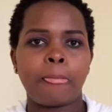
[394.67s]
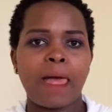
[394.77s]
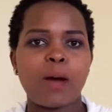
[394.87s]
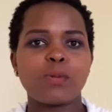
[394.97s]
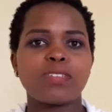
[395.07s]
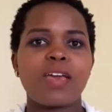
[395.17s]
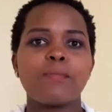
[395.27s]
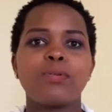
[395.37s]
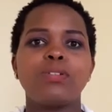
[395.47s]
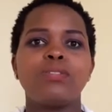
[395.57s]
I was
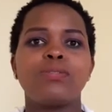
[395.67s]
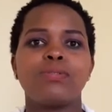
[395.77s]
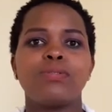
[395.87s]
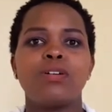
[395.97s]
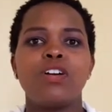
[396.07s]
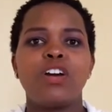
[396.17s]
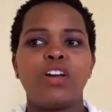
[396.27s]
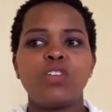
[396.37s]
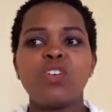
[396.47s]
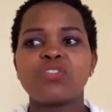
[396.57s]
able to,
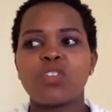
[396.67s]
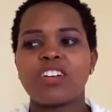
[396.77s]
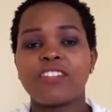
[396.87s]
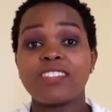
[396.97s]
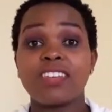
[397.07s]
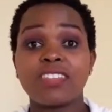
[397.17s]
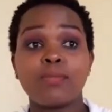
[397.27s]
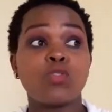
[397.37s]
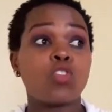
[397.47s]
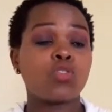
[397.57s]
as you're advising them,
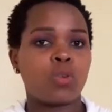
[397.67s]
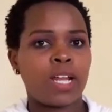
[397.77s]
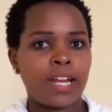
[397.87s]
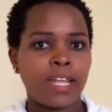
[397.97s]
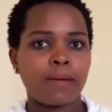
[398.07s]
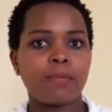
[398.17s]
you're also learning.